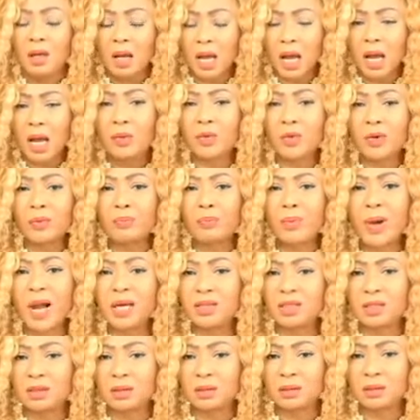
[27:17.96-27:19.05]
and with
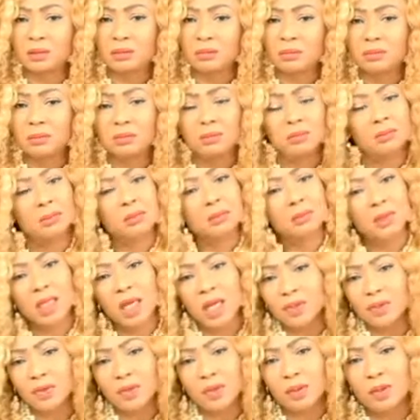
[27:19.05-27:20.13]
passion,
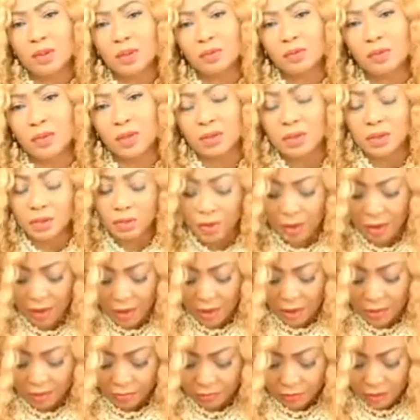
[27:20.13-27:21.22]
that's what God wants to
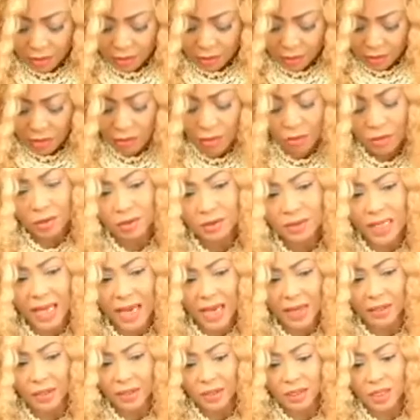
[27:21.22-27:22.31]
hear. So don't
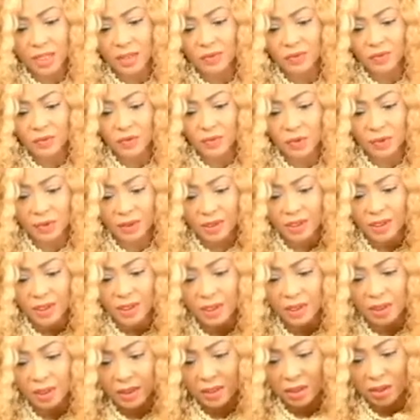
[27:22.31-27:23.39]
tie yourself to
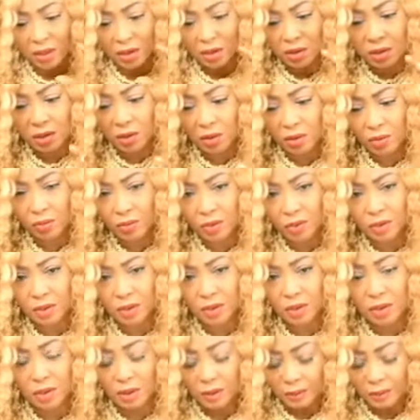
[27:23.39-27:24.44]
until it is slow music.